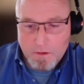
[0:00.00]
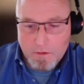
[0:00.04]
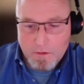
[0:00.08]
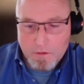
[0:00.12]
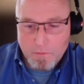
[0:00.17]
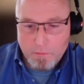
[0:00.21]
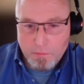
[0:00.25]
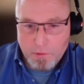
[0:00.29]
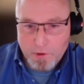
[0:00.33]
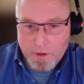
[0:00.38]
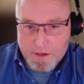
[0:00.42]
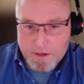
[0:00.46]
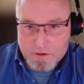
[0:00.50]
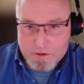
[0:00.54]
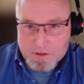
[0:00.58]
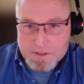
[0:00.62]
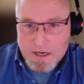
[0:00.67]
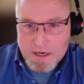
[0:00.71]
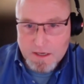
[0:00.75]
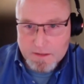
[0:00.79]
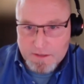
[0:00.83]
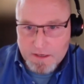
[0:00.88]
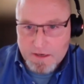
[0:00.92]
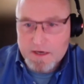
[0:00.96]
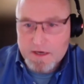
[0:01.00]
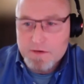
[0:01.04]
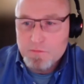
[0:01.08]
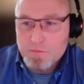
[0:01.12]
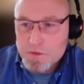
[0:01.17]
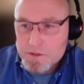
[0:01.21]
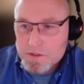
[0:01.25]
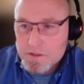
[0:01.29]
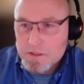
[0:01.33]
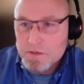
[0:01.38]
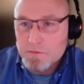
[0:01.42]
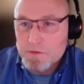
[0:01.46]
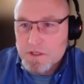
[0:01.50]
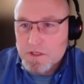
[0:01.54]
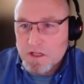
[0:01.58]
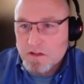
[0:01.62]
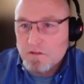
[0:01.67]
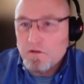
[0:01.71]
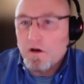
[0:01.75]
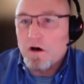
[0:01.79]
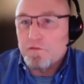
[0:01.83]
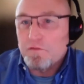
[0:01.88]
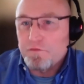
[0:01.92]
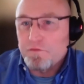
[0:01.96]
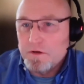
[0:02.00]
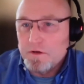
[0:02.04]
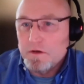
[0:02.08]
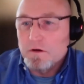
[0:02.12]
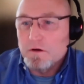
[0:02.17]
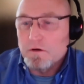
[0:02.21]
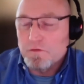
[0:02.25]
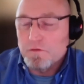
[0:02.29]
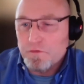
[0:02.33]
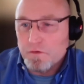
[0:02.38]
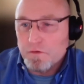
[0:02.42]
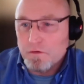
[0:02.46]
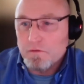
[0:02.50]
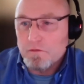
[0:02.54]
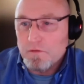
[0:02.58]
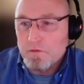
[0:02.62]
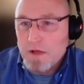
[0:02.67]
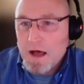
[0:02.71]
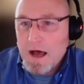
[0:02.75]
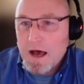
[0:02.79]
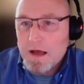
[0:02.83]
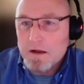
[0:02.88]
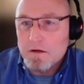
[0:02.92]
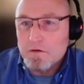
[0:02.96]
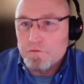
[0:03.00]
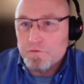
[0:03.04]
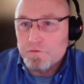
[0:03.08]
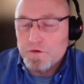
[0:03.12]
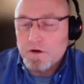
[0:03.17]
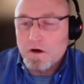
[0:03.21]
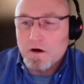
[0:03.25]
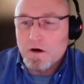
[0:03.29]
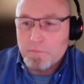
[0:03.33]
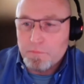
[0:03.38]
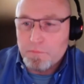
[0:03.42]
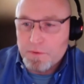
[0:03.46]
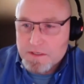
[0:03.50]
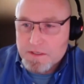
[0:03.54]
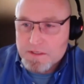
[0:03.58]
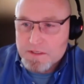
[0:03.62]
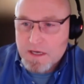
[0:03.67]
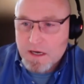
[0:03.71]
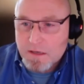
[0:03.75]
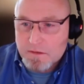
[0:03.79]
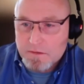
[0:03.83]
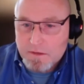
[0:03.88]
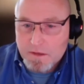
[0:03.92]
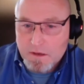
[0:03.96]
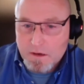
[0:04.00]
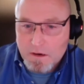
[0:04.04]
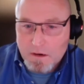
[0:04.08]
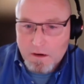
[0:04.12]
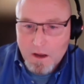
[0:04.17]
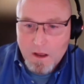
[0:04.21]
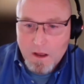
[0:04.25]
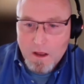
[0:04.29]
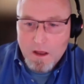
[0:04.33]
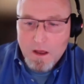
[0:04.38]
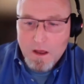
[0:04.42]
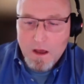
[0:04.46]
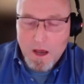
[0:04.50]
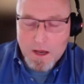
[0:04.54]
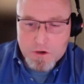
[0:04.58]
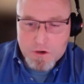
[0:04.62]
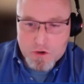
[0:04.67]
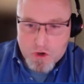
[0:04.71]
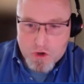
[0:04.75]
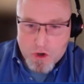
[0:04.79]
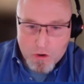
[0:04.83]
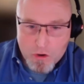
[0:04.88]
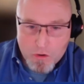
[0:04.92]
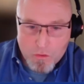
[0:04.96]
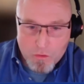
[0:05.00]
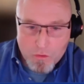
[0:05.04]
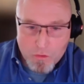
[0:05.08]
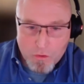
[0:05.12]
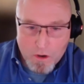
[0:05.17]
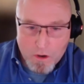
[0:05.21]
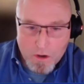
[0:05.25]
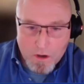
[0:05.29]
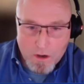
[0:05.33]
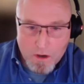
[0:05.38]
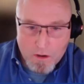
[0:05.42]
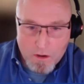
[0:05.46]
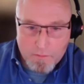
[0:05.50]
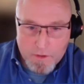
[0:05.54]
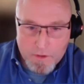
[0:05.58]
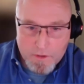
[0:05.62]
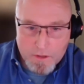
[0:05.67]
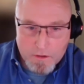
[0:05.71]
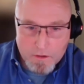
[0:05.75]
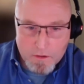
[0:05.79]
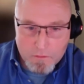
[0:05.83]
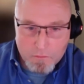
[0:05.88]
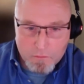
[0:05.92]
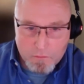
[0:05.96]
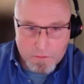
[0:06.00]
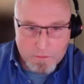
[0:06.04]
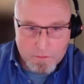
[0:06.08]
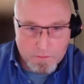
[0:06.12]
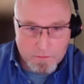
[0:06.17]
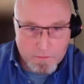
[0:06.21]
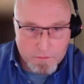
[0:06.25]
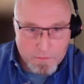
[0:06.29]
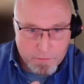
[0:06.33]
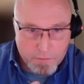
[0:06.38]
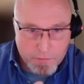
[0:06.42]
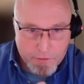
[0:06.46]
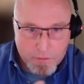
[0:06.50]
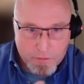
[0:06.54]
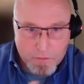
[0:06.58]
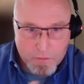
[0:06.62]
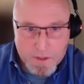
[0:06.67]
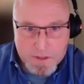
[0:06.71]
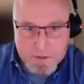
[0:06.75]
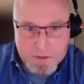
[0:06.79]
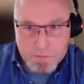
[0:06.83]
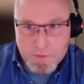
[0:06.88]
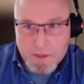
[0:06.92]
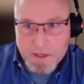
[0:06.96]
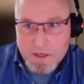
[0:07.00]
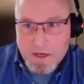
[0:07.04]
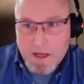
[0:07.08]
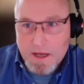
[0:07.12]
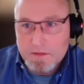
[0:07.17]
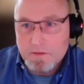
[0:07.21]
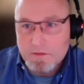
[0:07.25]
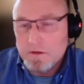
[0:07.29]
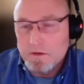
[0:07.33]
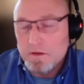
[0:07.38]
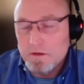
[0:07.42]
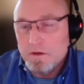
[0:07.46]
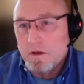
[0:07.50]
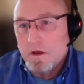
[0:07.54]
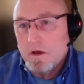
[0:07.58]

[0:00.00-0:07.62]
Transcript: players out there. It was a tough year for a lot of companies out there. I know, the Bureau has been at the